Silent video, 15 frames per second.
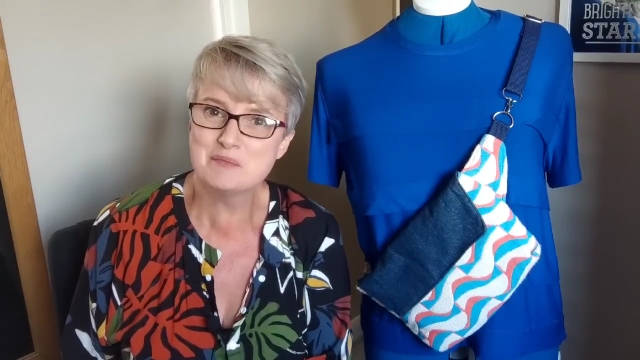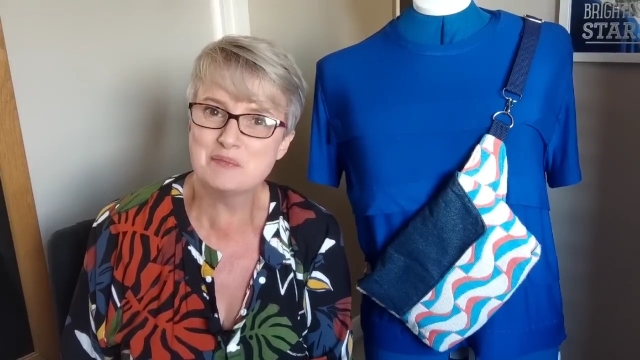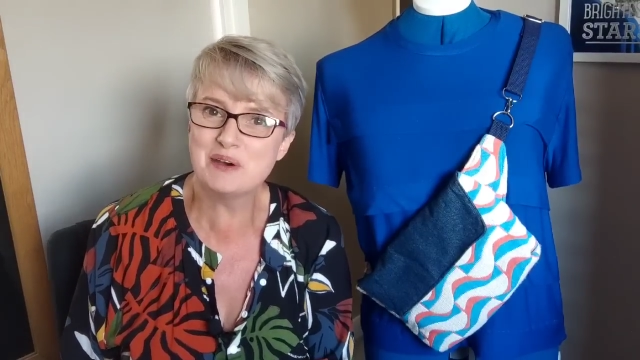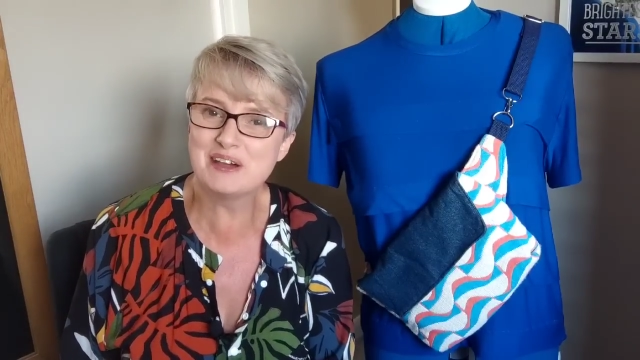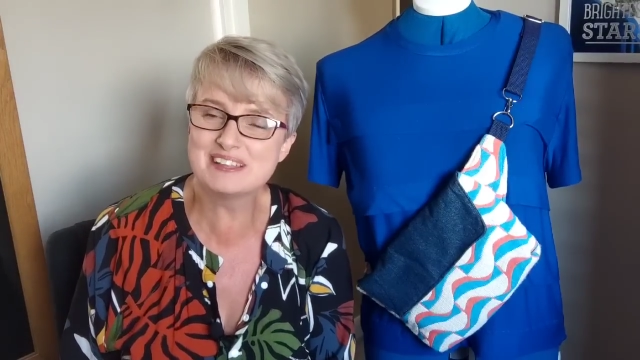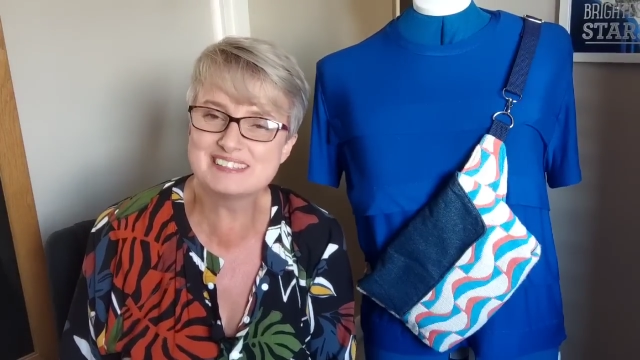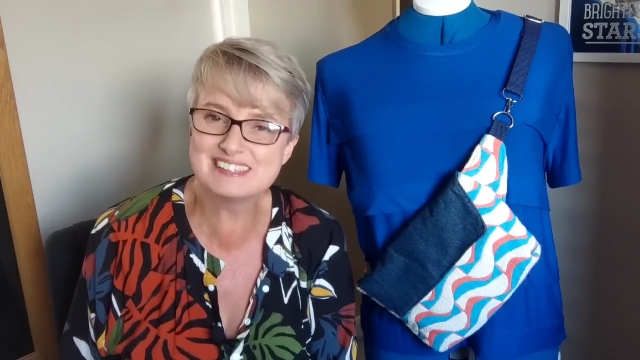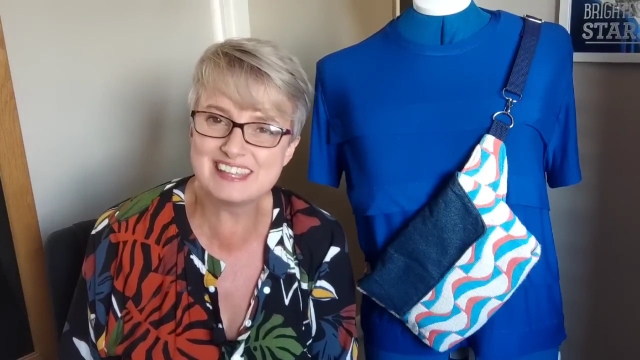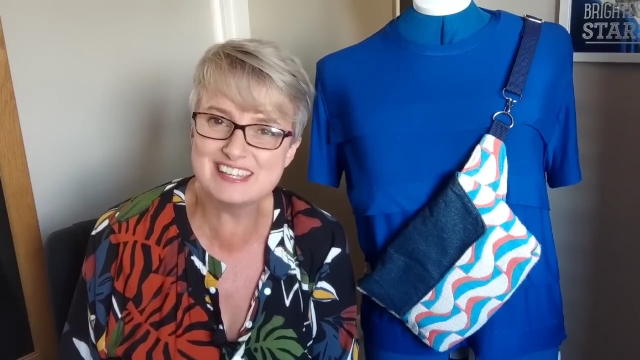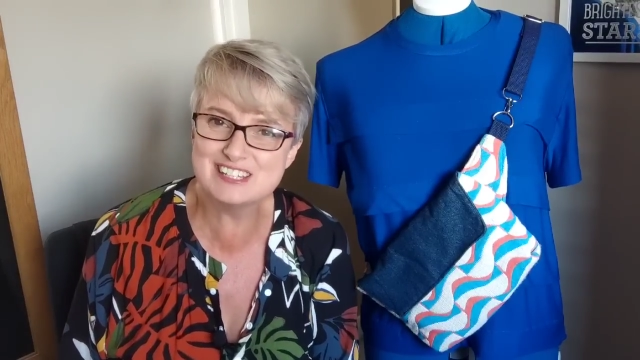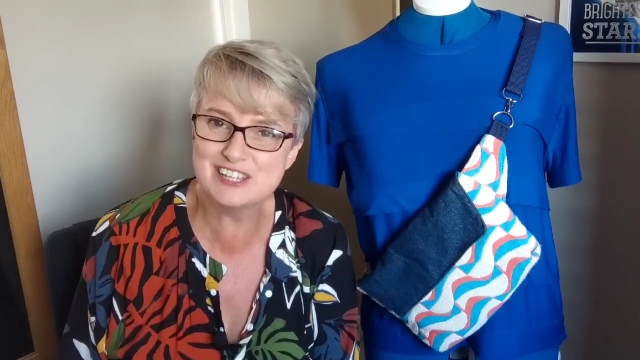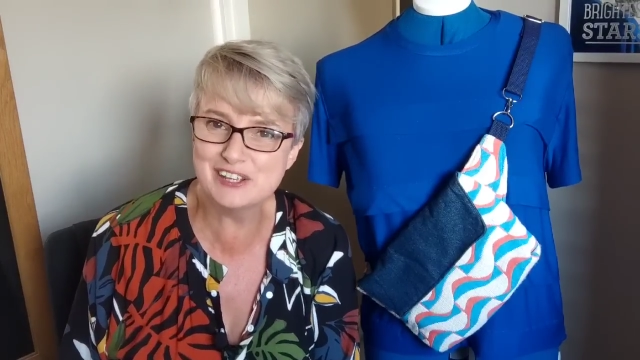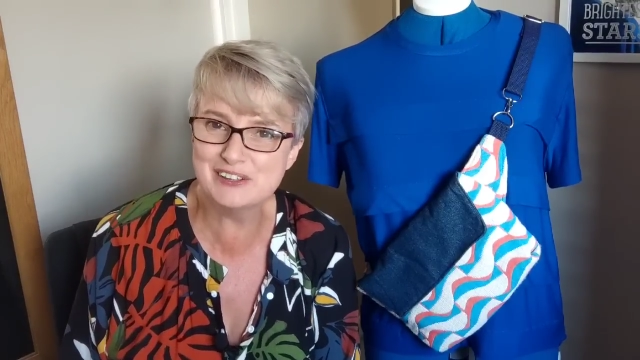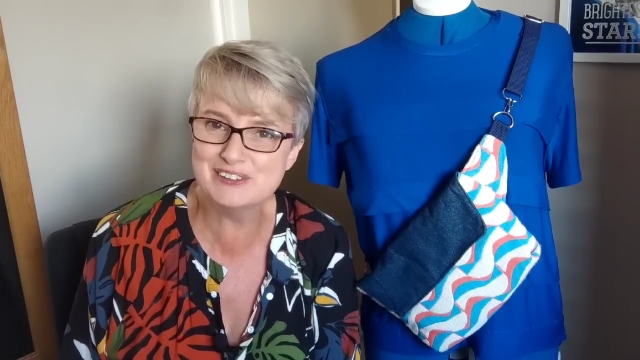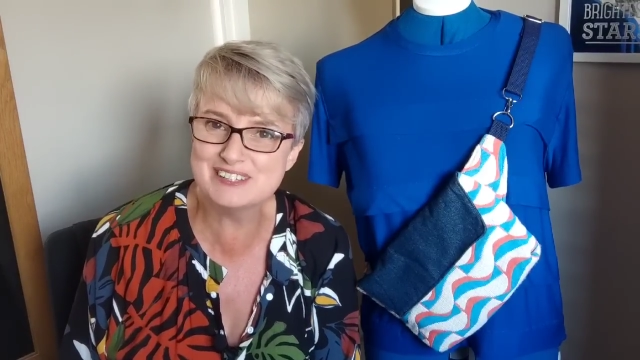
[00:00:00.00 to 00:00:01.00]
but stay
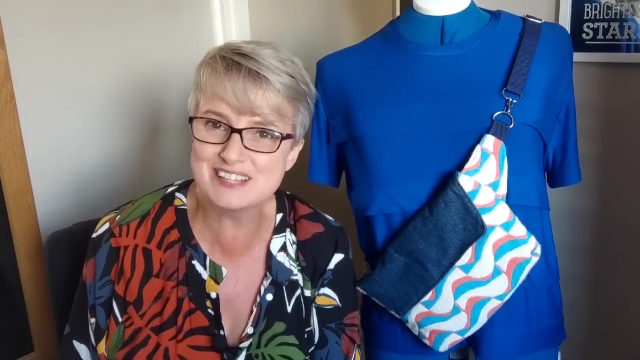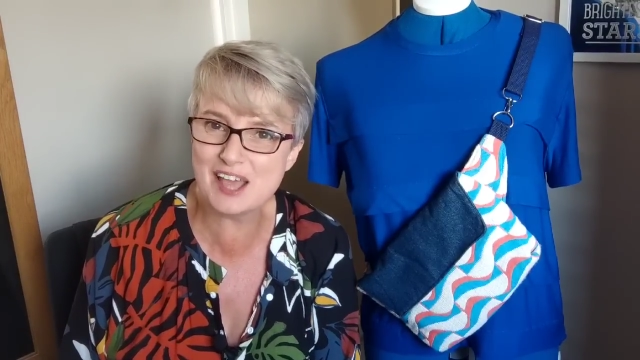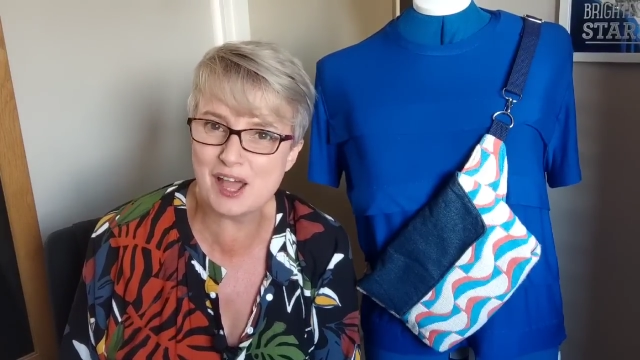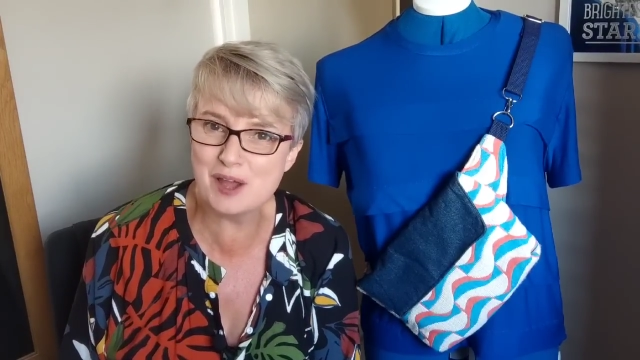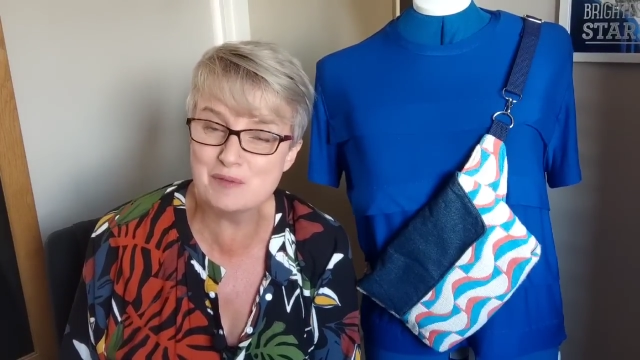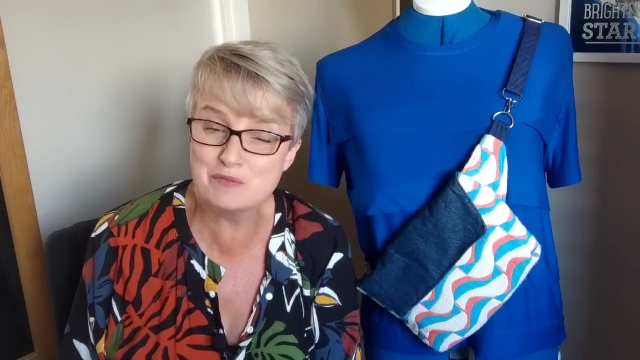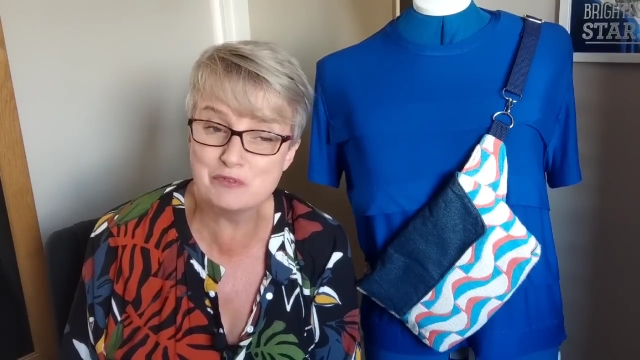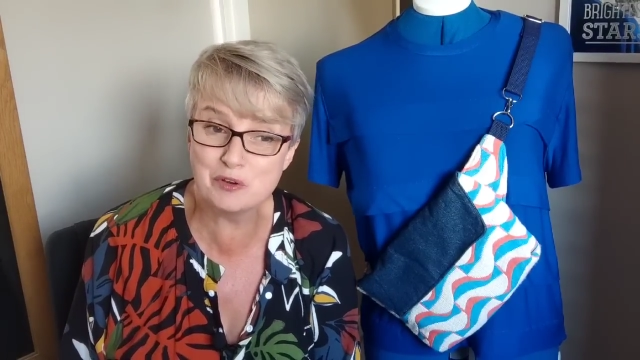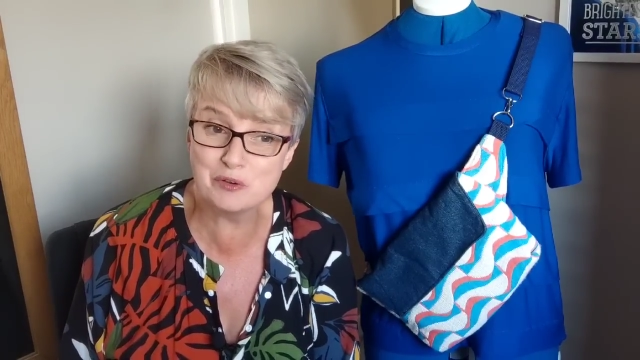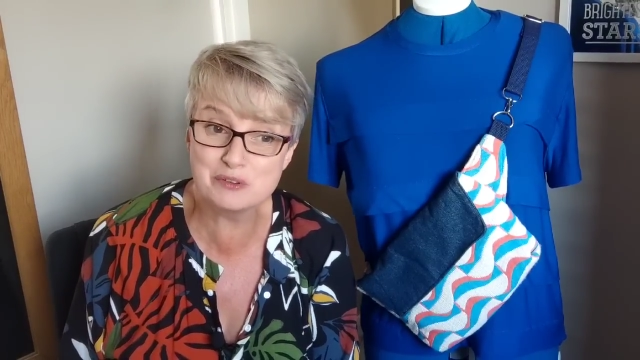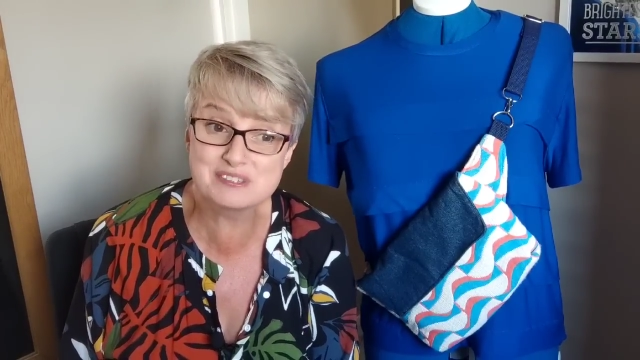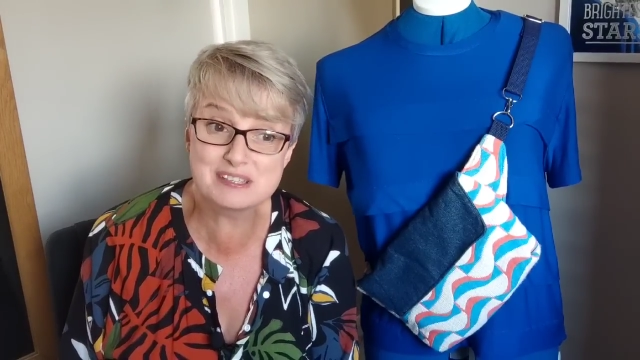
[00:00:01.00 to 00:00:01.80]
tuned for